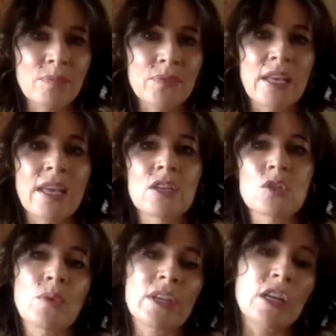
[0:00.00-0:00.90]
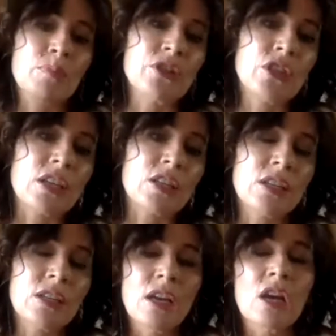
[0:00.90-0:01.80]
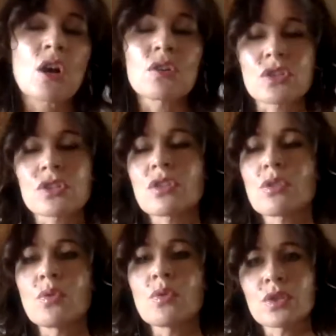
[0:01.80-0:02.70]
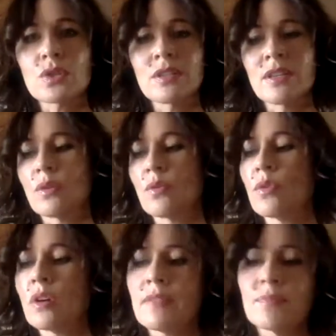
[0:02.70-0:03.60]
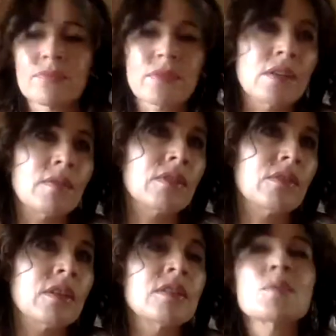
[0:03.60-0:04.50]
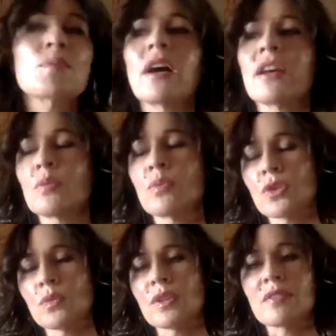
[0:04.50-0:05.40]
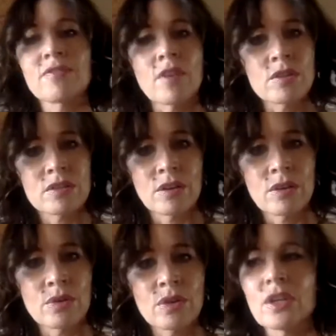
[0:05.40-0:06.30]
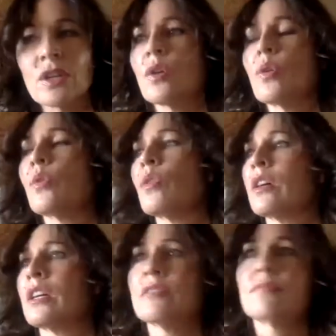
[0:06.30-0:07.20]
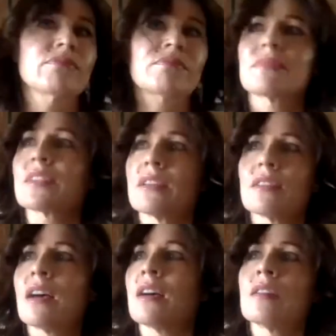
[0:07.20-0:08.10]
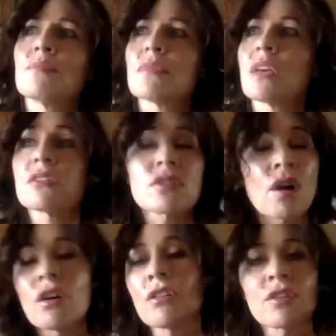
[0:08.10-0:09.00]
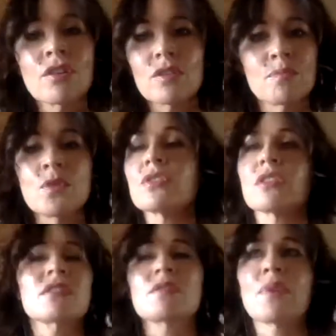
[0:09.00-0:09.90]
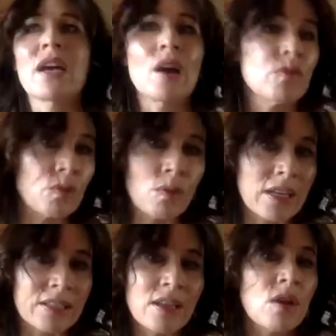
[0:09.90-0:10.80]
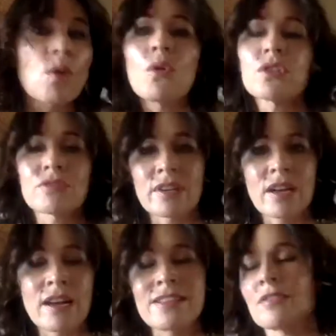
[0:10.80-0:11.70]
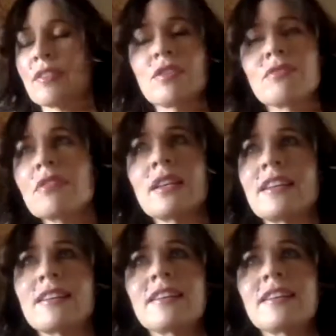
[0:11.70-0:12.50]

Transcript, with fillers: And when I project a conscious thought or inspire the water with a photo or um, a song, music is a powerful one, all different kinds of, you can really,